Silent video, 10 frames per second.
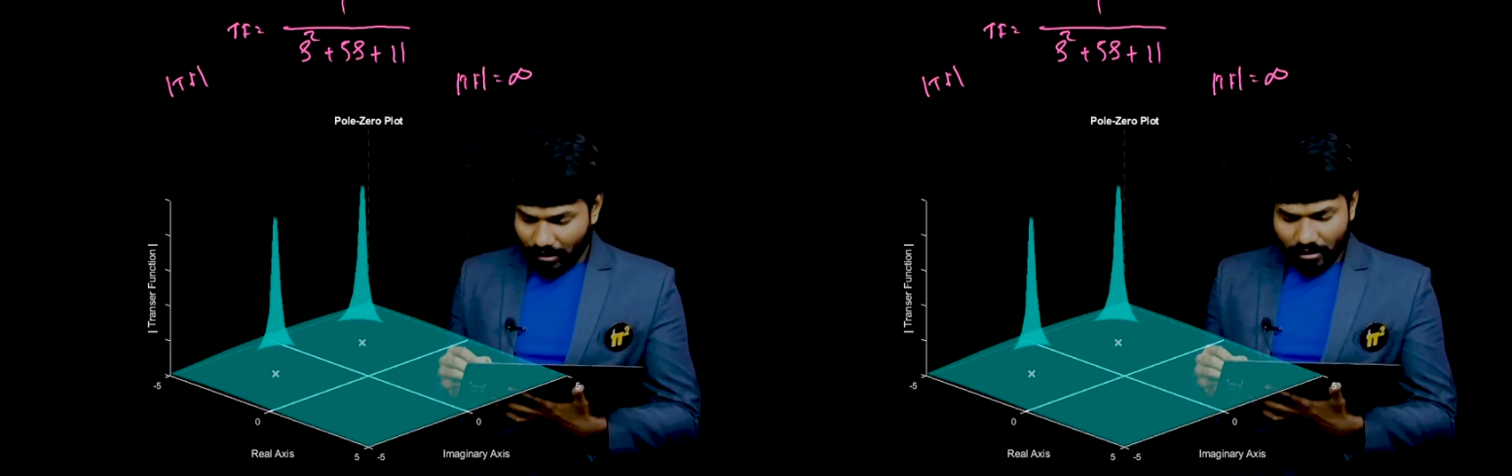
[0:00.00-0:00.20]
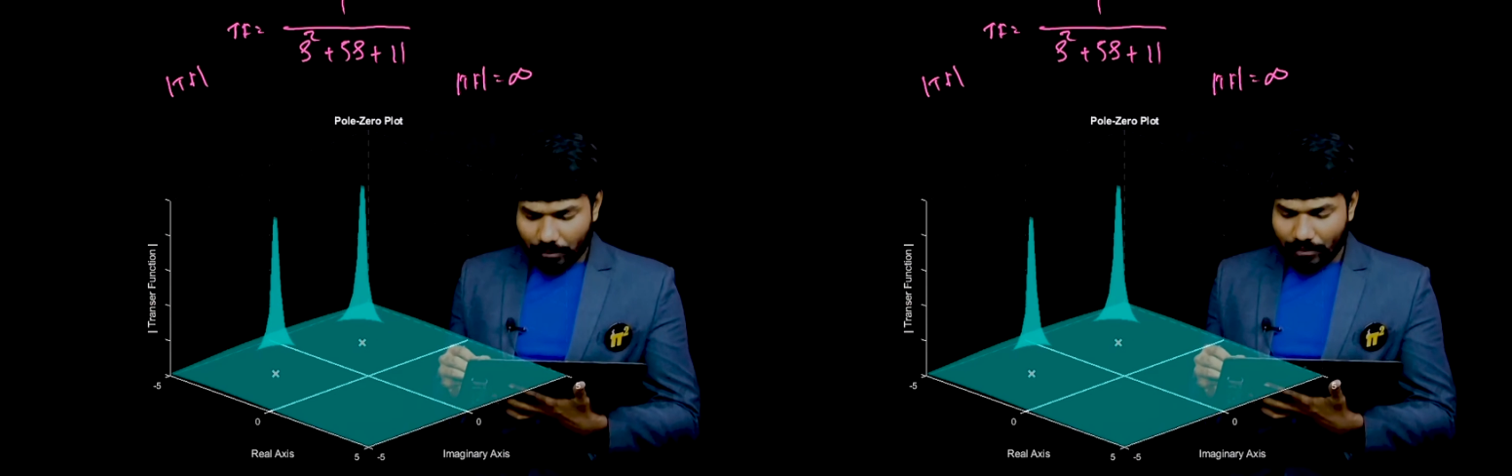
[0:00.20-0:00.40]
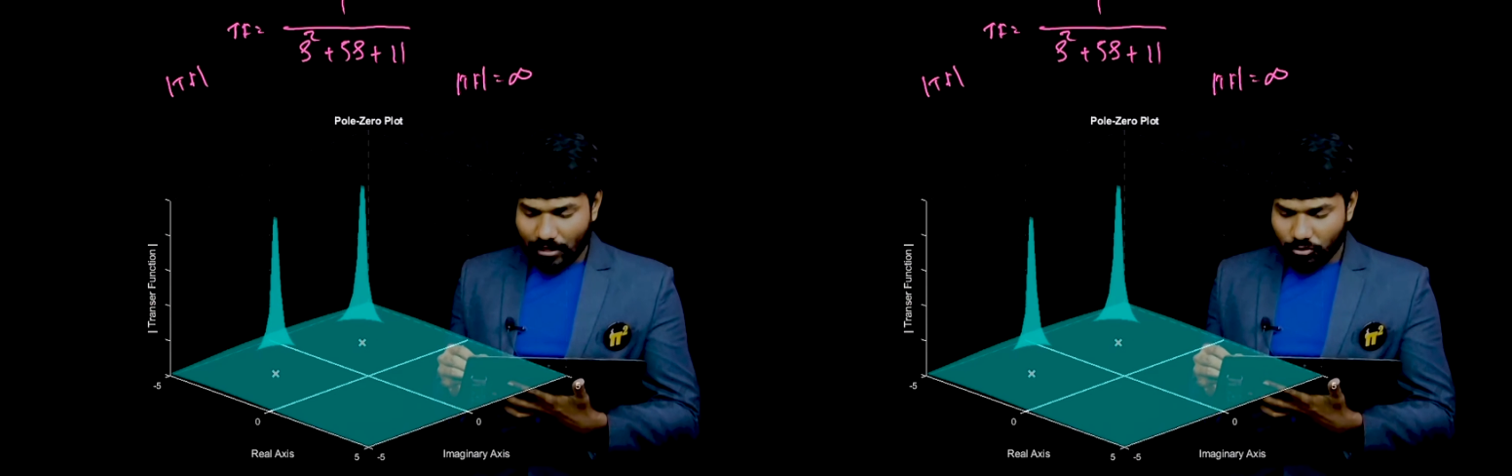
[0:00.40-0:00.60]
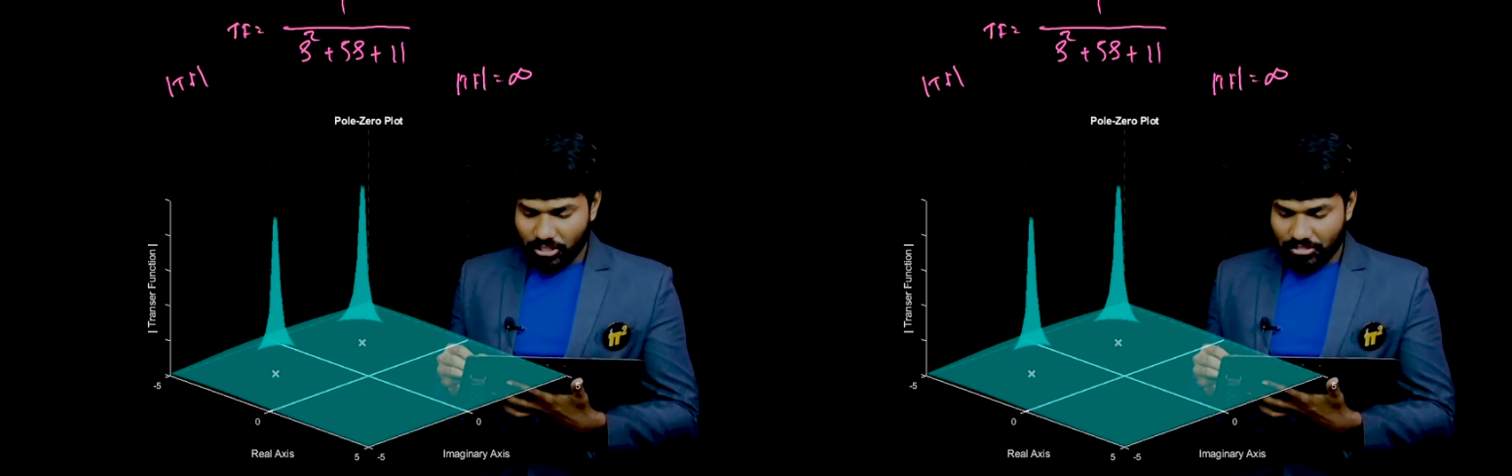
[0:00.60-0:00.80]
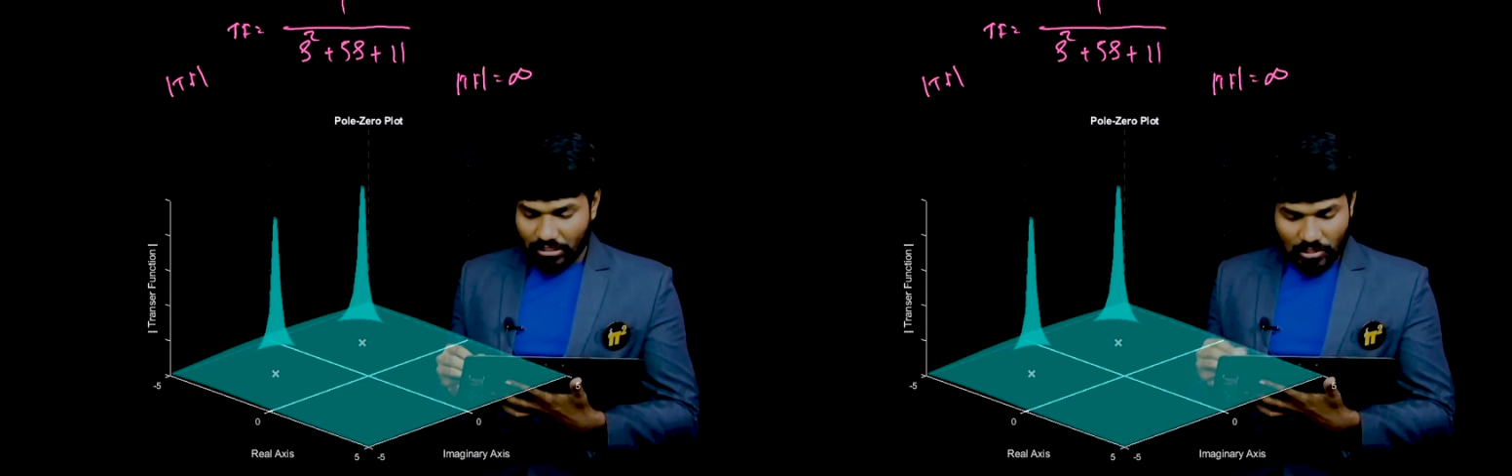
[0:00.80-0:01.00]
Let me now
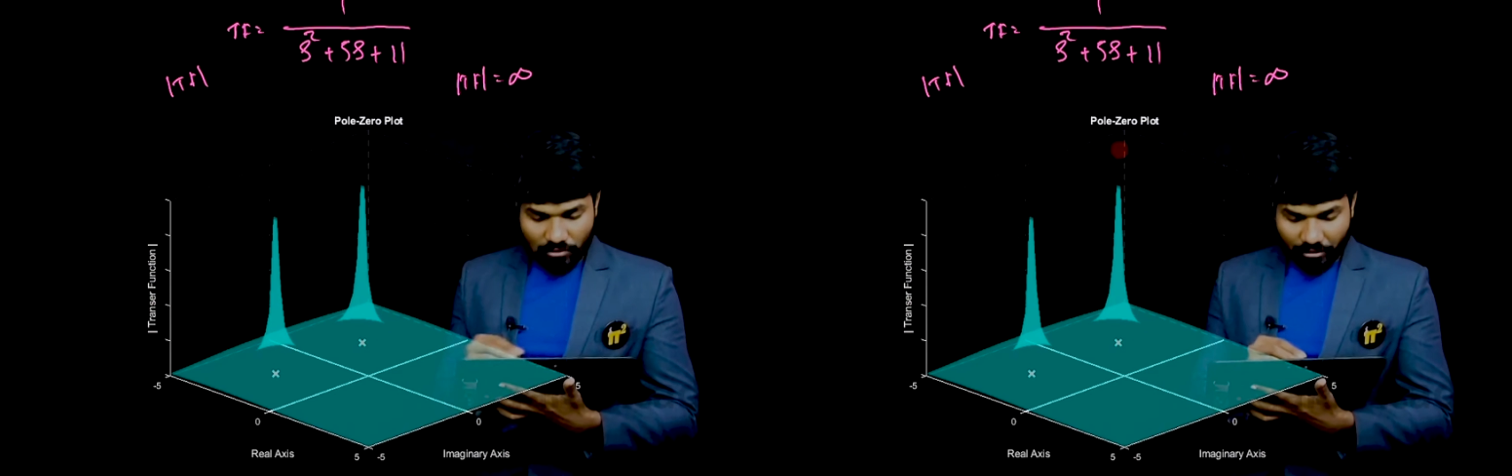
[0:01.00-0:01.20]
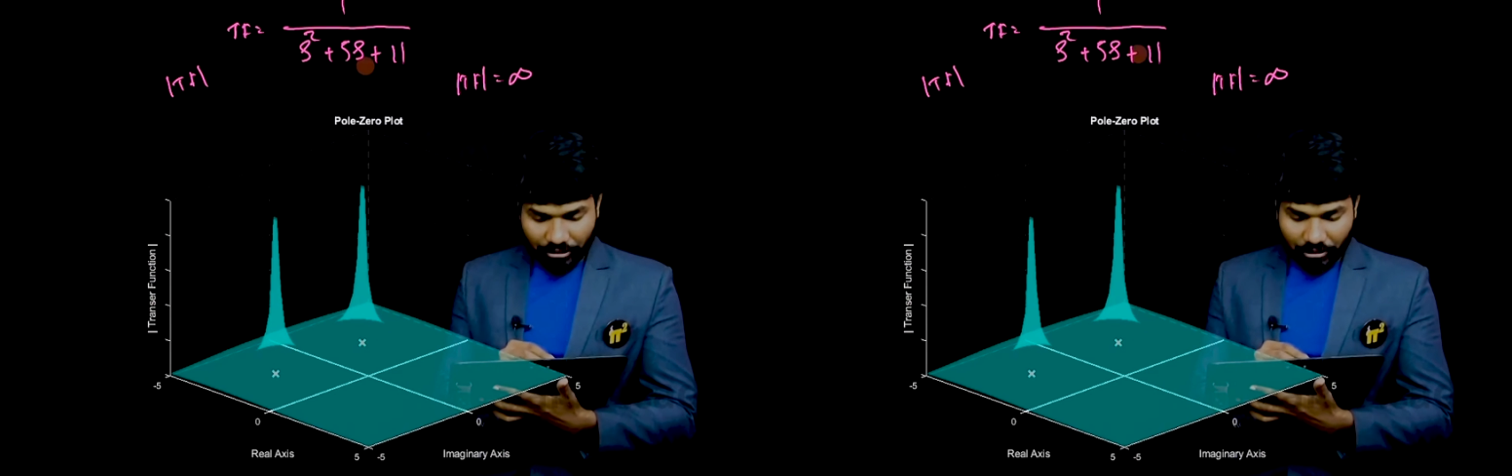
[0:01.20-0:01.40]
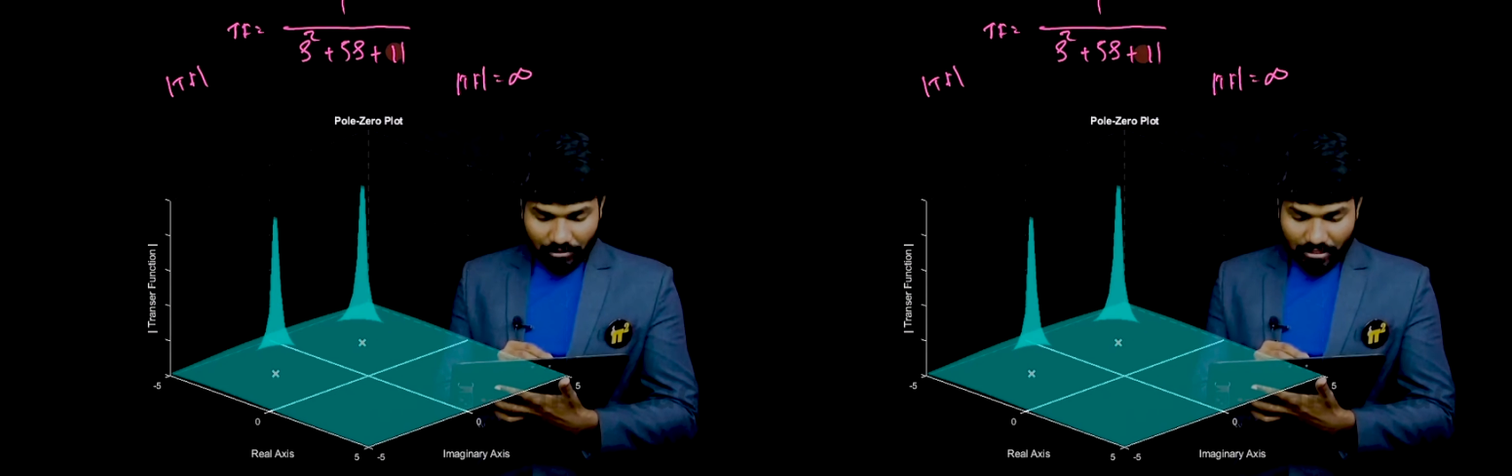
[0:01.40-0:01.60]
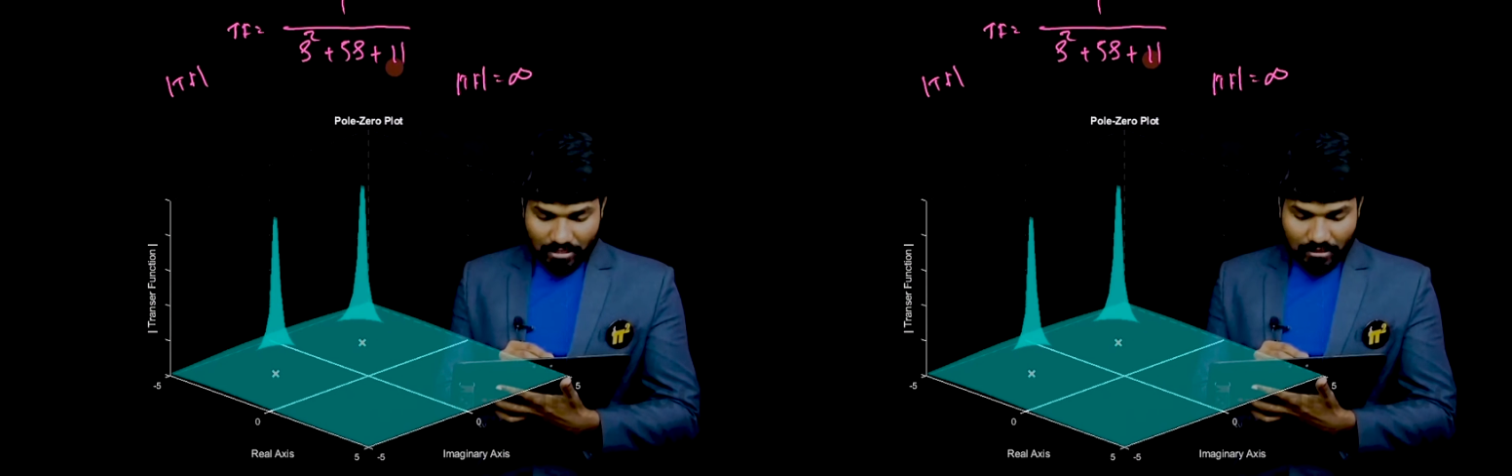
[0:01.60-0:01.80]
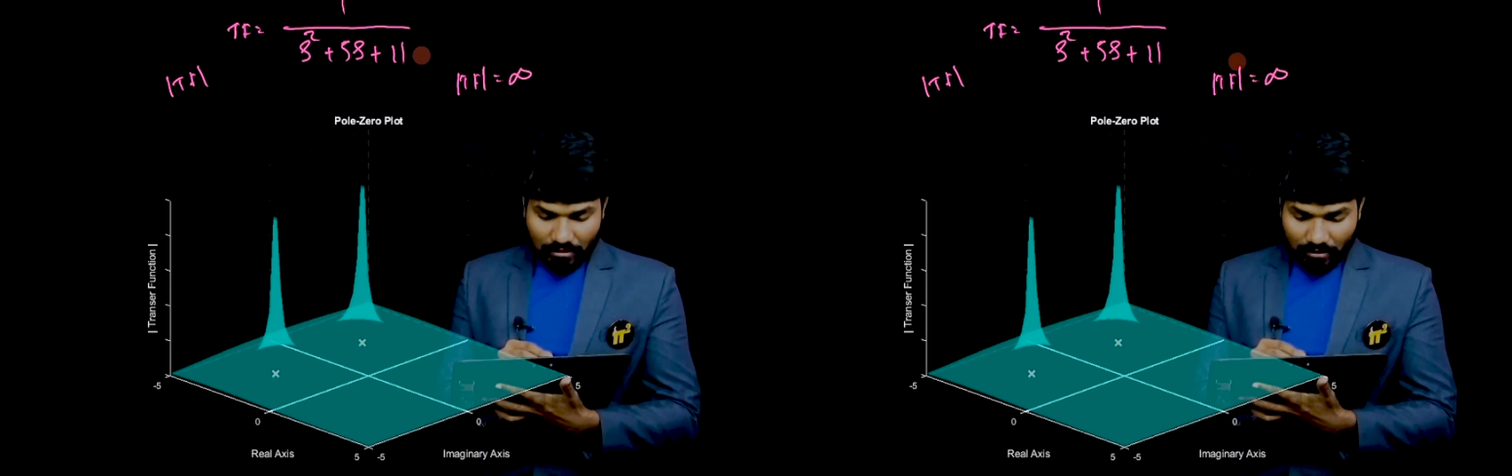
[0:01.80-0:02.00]
change the transfer function. This
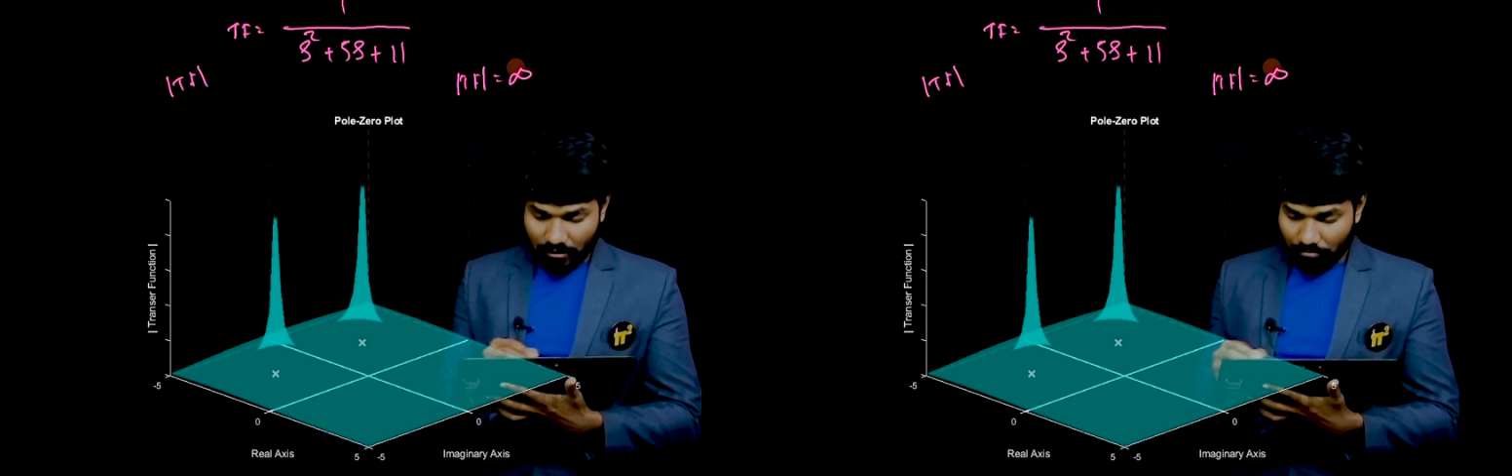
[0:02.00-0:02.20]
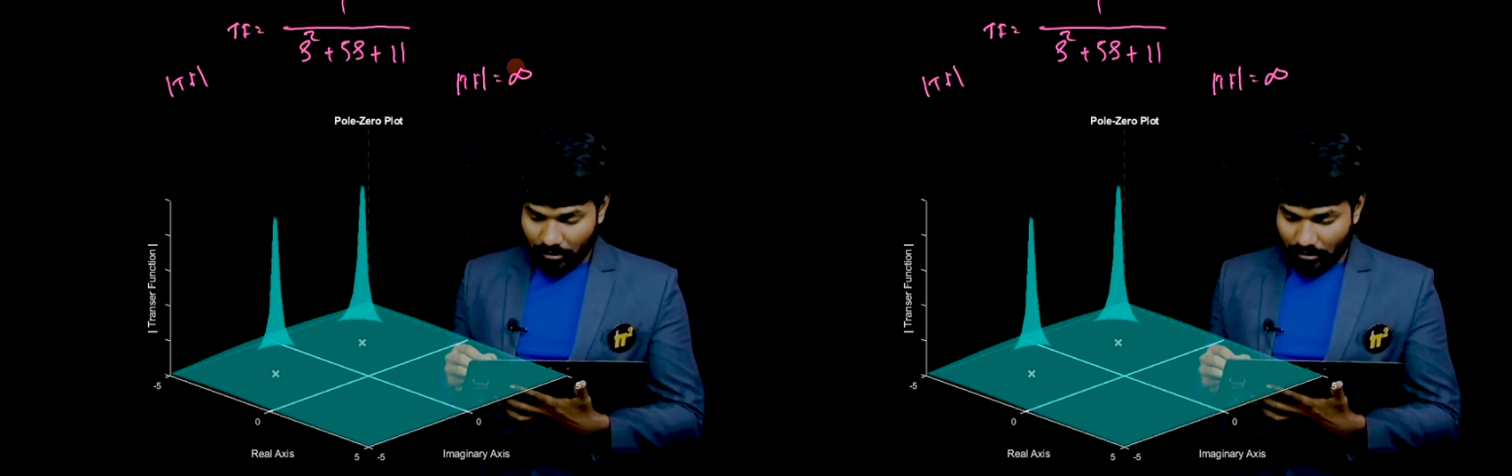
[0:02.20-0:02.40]
is a, a,